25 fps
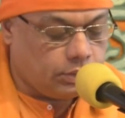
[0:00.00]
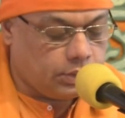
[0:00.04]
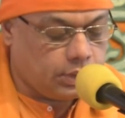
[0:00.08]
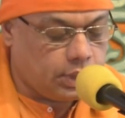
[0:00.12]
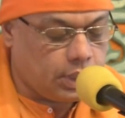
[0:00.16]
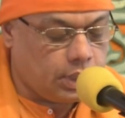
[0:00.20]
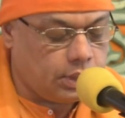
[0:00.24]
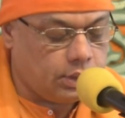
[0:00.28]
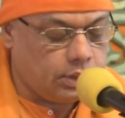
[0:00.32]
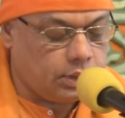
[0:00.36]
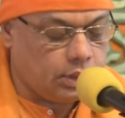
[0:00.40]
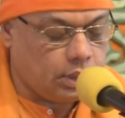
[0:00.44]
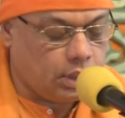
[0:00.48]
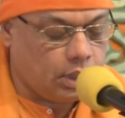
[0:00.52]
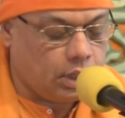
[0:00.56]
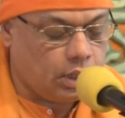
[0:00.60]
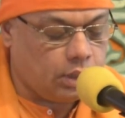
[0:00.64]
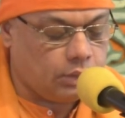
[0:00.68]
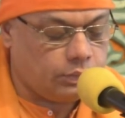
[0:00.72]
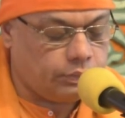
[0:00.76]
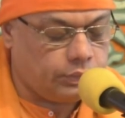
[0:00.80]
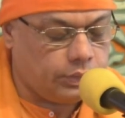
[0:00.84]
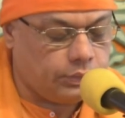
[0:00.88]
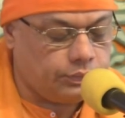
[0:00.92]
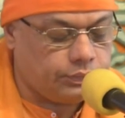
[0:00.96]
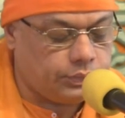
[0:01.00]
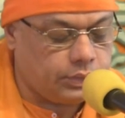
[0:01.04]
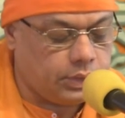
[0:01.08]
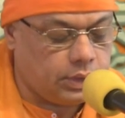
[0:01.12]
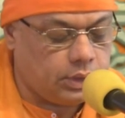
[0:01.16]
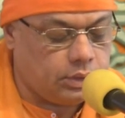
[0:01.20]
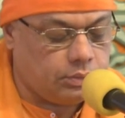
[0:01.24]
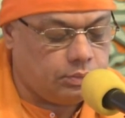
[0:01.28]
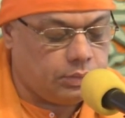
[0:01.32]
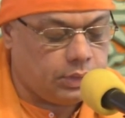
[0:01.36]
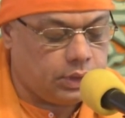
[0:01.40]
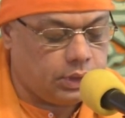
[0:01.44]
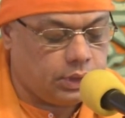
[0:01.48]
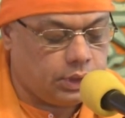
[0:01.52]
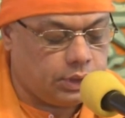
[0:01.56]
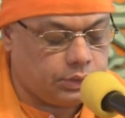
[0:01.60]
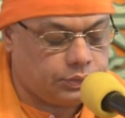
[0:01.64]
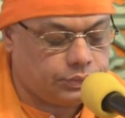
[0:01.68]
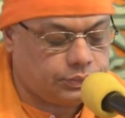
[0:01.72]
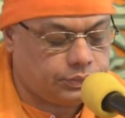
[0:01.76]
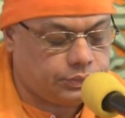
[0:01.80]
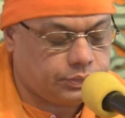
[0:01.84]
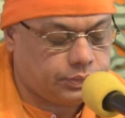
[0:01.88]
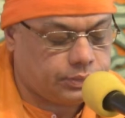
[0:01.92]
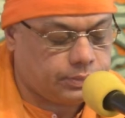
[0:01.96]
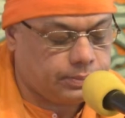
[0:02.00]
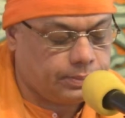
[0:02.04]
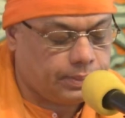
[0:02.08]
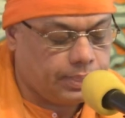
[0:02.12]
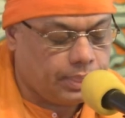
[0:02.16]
10 or 15 minutes.